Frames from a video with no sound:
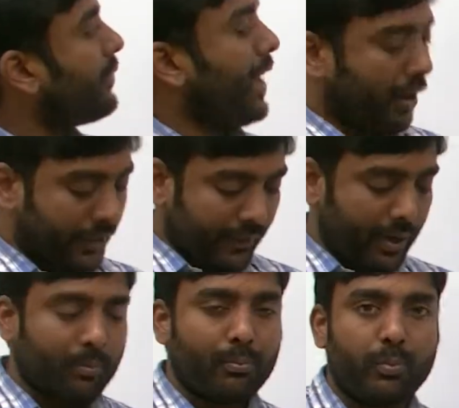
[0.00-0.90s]
we have
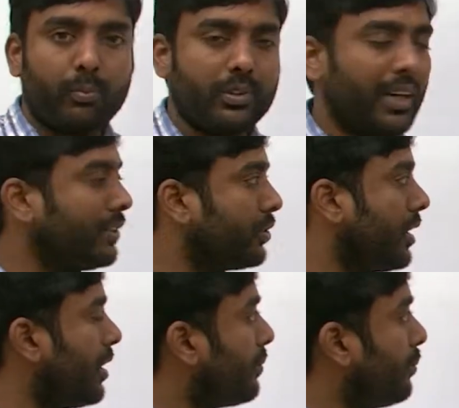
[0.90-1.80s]
given, that is
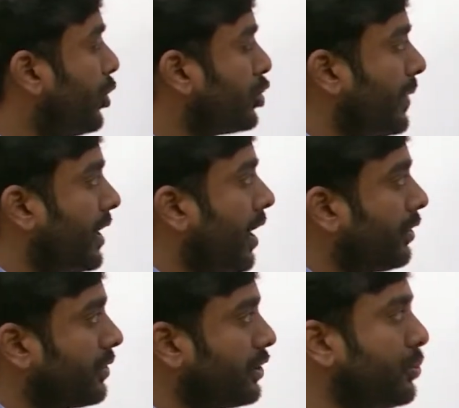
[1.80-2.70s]
a Boltzmann law
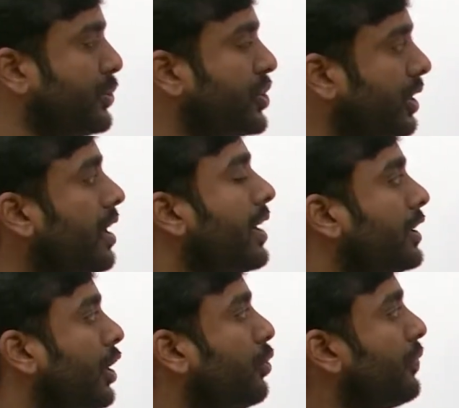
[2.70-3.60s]
distribution.
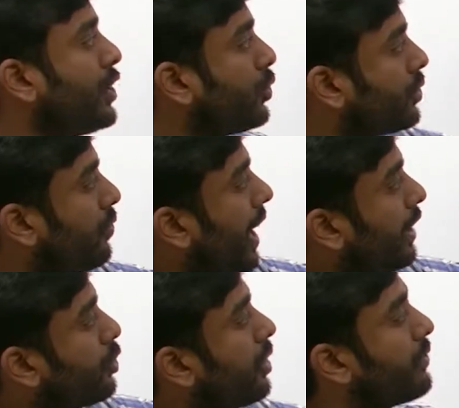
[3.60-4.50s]
Now we know the
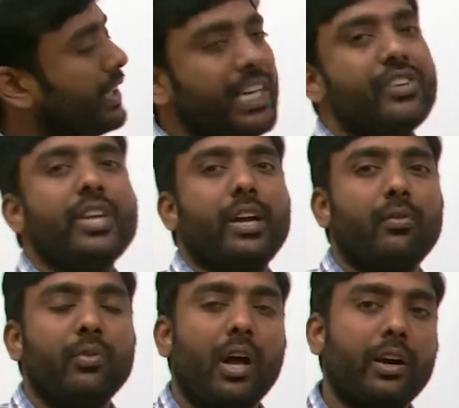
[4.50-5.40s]
value of Ej,
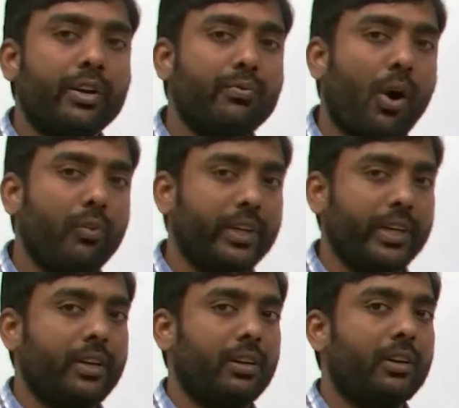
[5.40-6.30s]
we already found
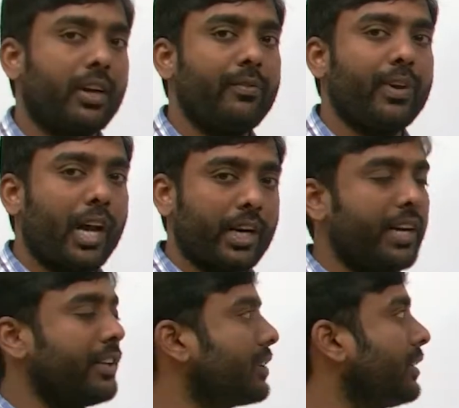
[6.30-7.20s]
it, okay, we already
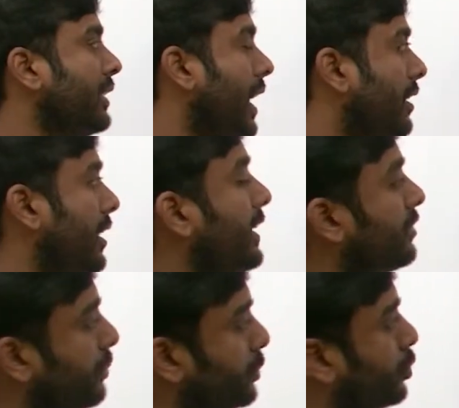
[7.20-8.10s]
discussed that. Let's
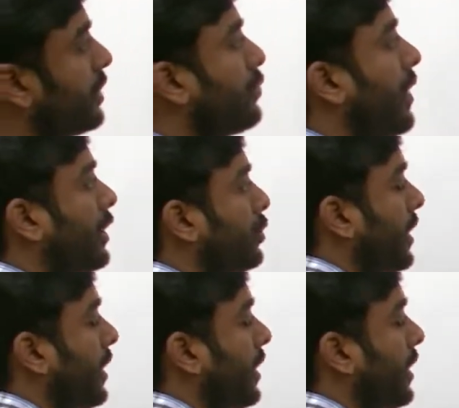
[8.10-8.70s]
substitute that value